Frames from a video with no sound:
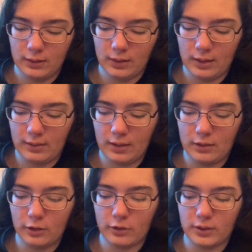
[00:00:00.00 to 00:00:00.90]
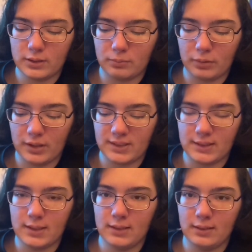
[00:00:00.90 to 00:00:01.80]
and then you're going to press
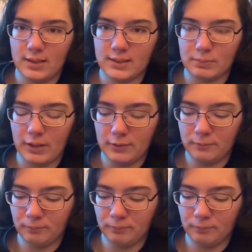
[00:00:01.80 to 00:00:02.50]
this button.